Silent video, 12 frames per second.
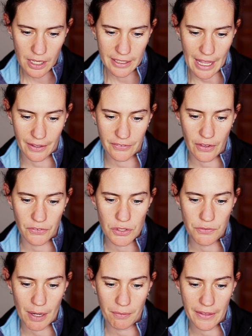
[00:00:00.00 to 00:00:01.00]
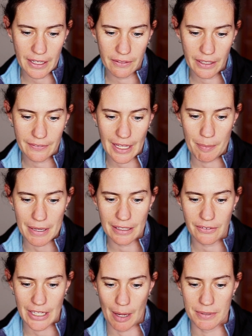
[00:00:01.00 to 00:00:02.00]
Kelly says, do you find when they click, they immediately
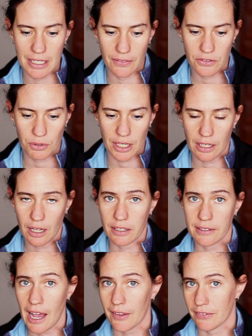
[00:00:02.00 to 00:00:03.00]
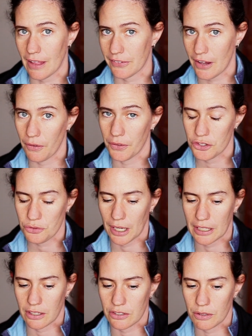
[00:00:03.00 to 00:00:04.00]
stop to get the treat? Yes, that's how they're
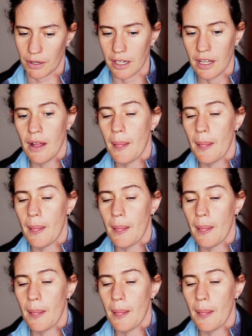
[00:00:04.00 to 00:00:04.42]
trained to do it.